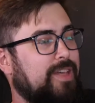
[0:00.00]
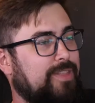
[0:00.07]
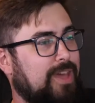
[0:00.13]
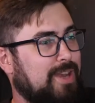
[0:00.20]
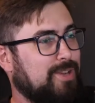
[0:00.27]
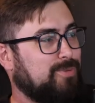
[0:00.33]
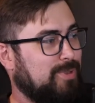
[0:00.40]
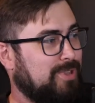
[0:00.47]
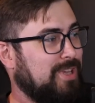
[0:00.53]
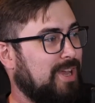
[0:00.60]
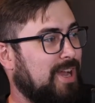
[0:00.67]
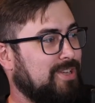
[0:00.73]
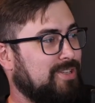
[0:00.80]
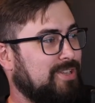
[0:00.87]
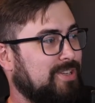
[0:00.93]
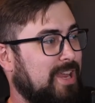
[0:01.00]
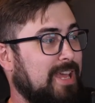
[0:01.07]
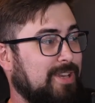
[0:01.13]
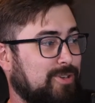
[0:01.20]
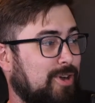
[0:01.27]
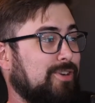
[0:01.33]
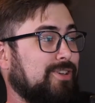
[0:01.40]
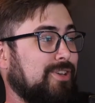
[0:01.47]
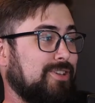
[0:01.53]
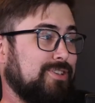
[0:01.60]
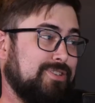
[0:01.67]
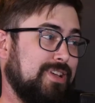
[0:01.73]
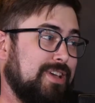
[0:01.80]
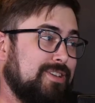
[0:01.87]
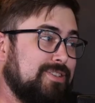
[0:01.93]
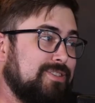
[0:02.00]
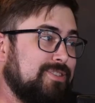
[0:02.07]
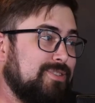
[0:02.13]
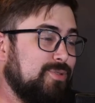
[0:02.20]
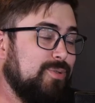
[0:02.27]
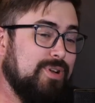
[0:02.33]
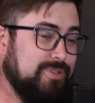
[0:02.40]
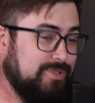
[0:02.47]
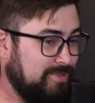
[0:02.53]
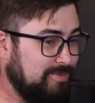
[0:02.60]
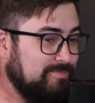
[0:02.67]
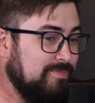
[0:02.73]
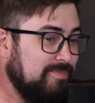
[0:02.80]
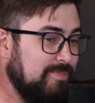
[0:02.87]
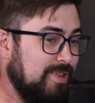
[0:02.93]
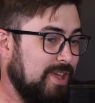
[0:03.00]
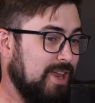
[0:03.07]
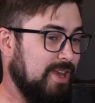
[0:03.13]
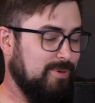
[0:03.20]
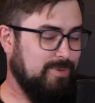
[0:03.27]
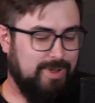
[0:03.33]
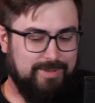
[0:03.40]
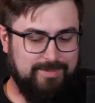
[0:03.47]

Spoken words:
That is what the ice in Antarctica says to us. Anyway.